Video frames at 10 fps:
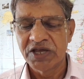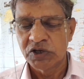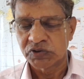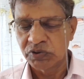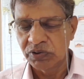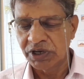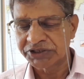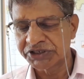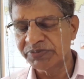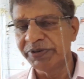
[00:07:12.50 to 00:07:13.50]
So
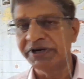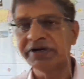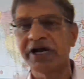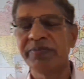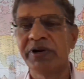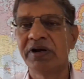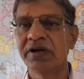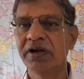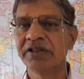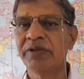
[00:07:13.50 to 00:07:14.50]
assessment can be
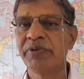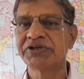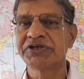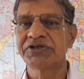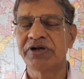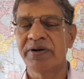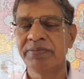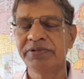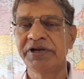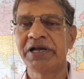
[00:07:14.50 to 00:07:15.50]
done on the basis
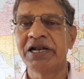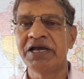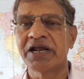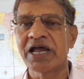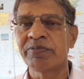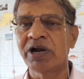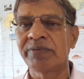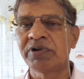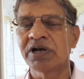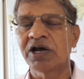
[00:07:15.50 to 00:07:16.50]
of the daily arrival of
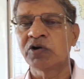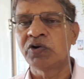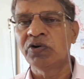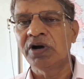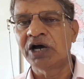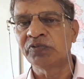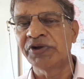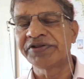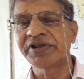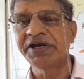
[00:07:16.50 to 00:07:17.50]
the cargo on
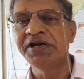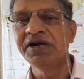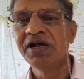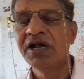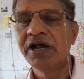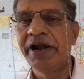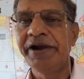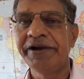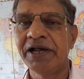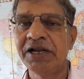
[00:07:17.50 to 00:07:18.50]
one side
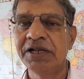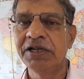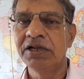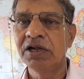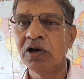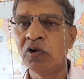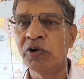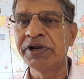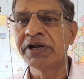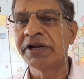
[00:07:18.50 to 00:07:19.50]
and daily
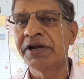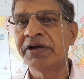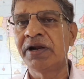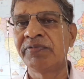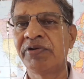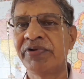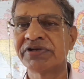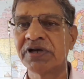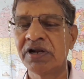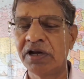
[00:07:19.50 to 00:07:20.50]
loading rate of the
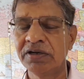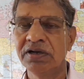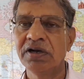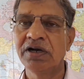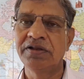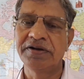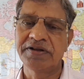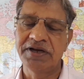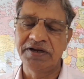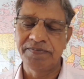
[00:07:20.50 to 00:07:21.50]
vessel on other
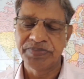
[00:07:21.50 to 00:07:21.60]
side.